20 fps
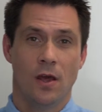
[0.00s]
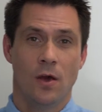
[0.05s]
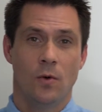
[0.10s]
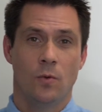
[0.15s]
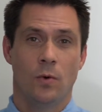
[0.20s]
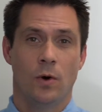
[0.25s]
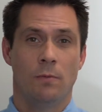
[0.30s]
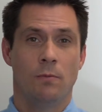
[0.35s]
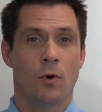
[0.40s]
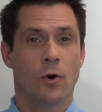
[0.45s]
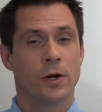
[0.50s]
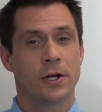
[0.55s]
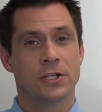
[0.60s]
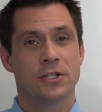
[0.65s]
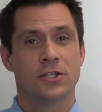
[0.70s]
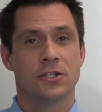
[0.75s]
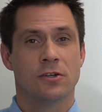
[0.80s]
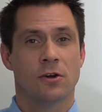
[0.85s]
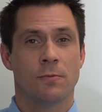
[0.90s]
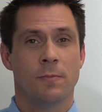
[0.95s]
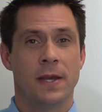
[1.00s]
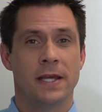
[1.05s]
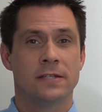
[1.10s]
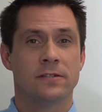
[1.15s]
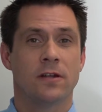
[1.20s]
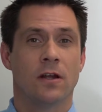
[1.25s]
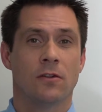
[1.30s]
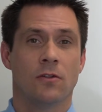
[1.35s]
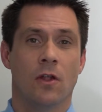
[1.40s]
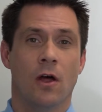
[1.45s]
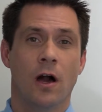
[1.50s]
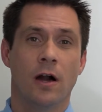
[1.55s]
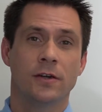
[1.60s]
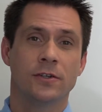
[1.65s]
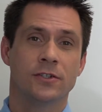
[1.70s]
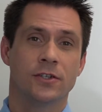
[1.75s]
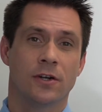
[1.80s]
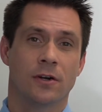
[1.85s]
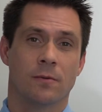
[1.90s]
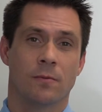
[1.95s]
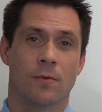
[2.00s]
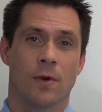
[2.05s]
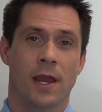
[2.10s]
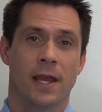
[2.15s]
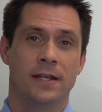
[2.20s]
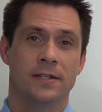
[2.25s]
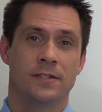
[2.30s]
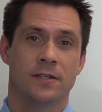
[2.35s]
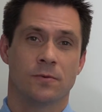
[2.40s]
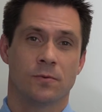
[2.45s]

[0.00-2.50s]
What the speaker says: Well, mortgages are based on long-term rates,